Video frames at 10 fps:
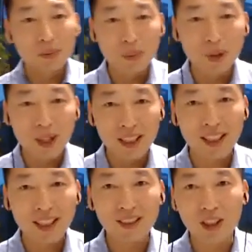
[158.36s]
but I
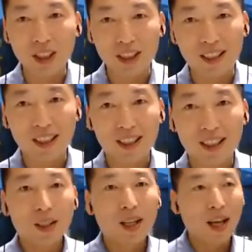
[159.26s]
couldn't.
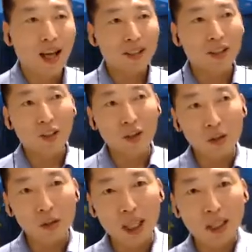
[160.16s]
I
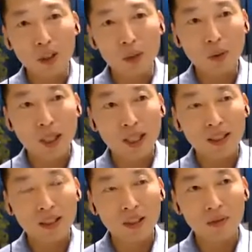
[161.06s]
saw yellow
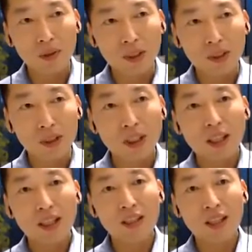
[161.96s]
line in front,
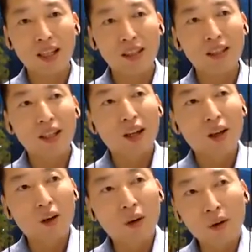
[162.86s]
then
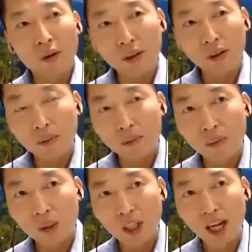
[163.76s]
a
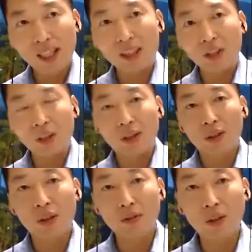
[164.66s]
tire
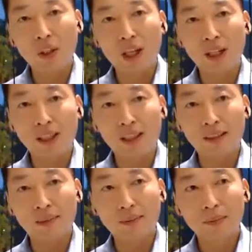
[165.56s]
of a car.
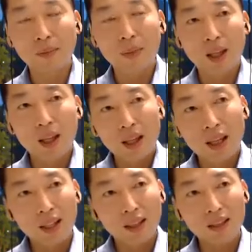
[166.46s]

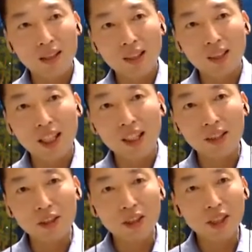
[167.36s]

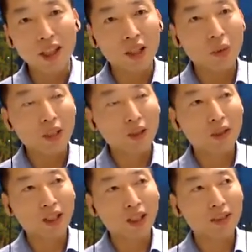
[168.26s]
Instantaneously, I
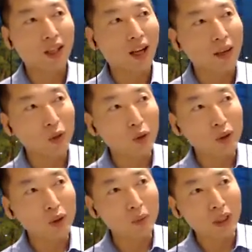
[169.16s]
recognized that I'm going
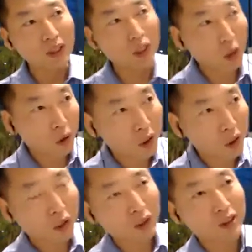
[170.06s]
to be
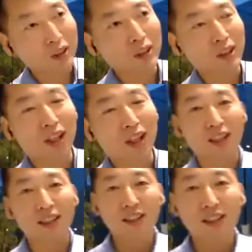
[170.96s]
crushed under the car.